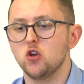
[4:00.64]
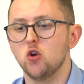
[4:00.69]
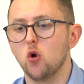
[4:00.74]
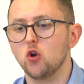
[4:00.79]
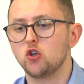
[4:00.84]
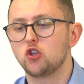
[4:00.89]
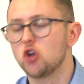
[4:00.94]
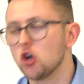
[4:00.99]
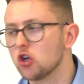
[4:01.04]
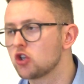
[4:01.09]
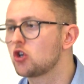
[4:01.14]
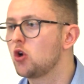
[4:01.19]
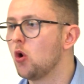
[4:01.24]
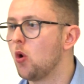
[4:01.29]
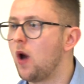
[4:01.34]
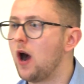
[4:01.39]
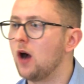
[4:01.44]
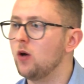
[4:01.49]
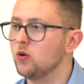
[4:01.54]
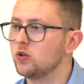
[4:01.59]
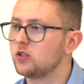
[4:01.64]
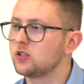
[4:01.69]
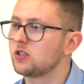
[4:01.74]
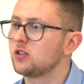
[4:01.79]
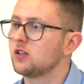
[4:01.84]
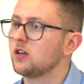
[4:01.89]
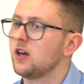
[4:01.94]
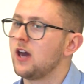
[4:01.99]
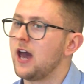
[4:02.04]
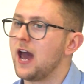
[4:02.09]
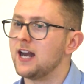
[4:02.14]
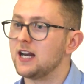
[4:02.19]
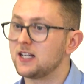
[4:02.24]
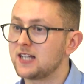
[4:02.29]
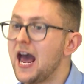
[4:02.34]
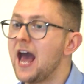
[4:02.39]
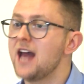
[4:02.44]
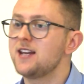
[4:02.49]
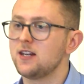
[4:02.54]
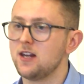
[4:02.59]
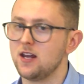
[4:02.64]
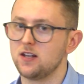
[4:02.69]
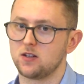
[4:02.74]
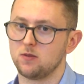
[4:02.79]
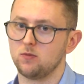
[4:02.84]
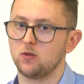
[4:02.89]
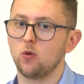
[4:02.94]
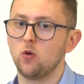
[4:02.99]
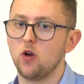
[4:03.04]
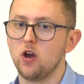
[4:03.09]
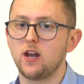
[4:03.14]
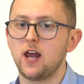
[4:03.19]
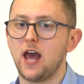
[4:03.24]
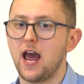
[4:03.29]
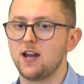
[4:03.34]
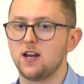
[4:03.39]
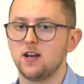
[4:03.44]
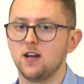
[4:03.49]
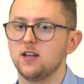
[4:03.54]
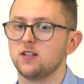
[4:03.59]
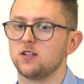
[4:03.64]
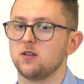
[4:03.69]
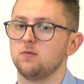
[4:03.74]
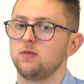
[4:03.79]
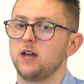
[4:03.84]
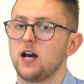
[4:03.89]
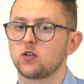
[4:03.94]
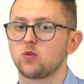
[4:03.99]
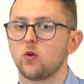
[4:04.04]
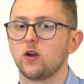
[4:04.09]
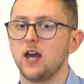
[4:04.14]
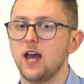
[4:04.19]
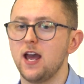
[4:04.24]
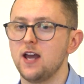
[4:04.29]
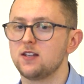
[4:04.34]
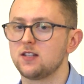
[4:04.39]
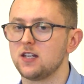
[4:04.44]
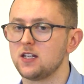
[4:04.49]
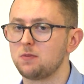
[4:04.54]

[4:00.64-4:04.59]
know, just go out. And it's hedonism, the word hedonism, that's what it is.